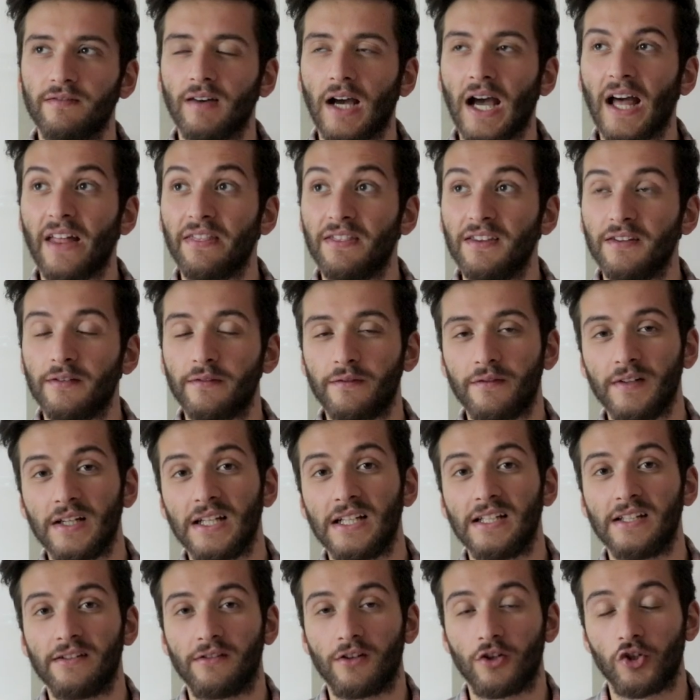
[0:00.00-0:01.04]
had this
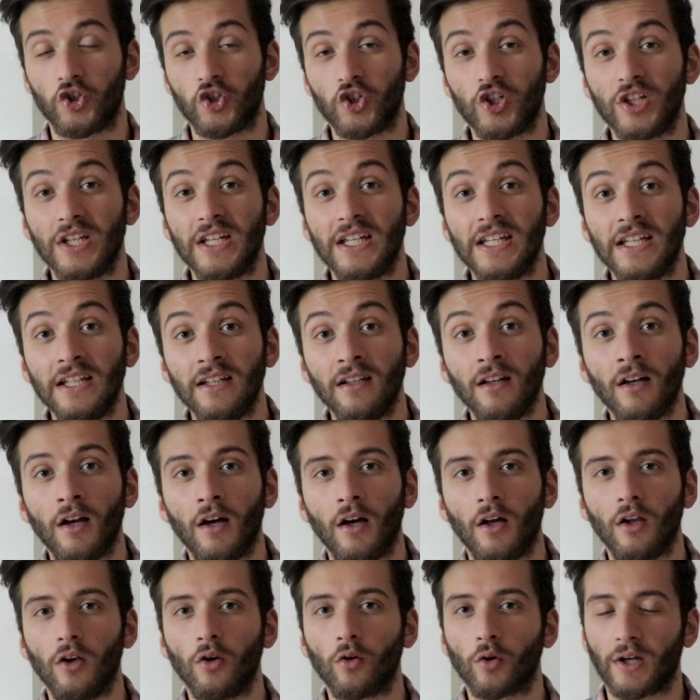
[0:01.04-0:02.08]
feeling that she
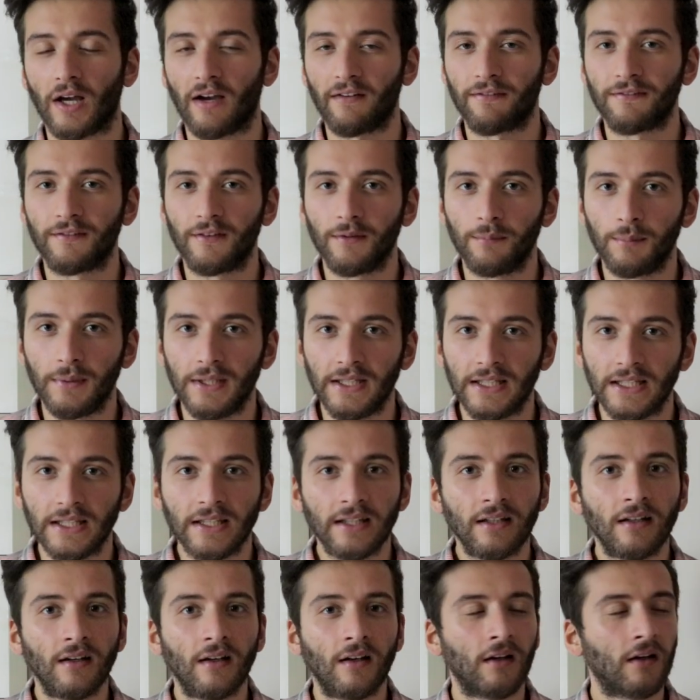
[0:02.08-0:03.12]
look after
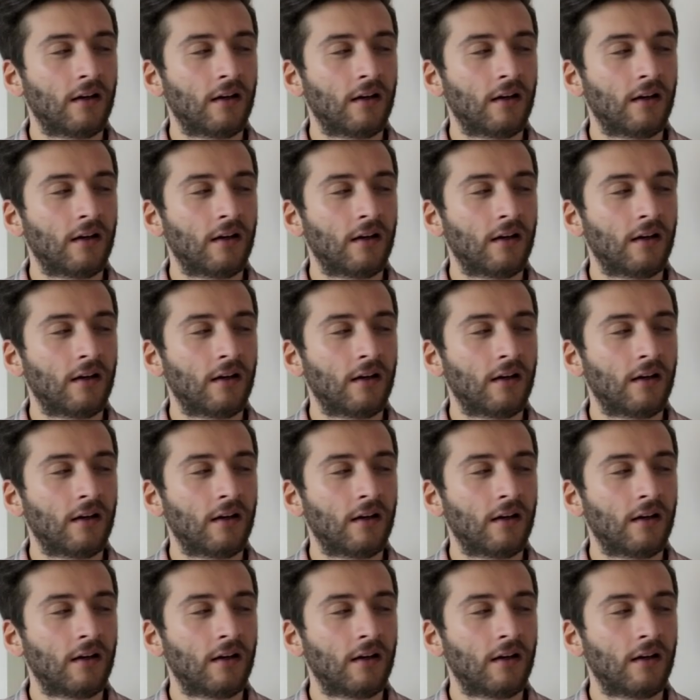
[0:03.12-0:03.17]
me